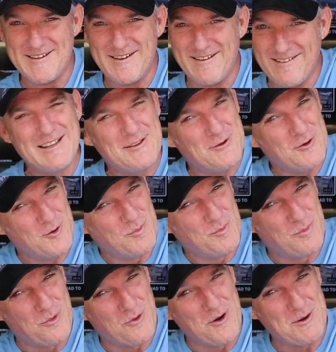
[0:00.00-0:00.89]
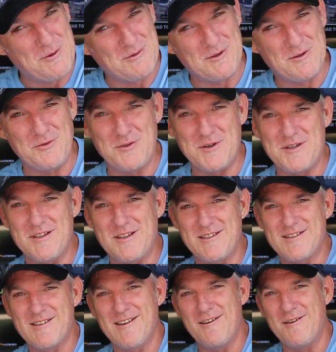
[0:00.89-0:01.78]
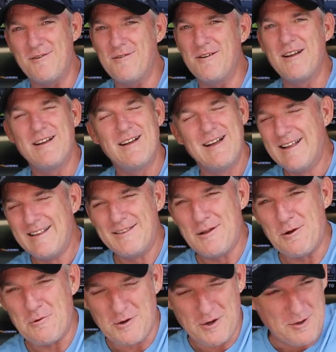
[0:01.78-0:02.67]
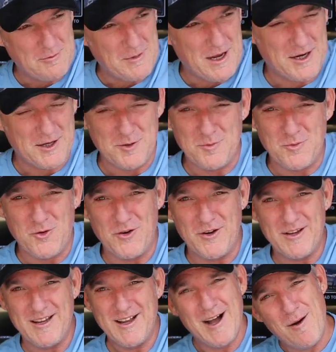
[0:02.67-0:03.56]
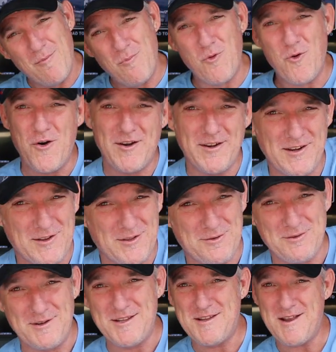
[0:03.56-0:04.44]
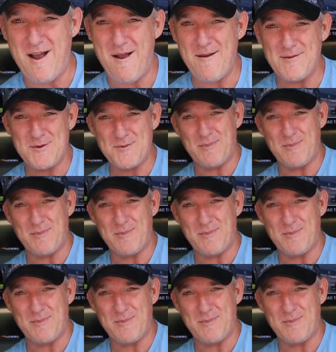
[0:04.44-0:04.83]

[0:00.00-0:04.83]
you? The old the first let's go? No, Earl, I'm not gonna boing you. I'm boing you 3 times,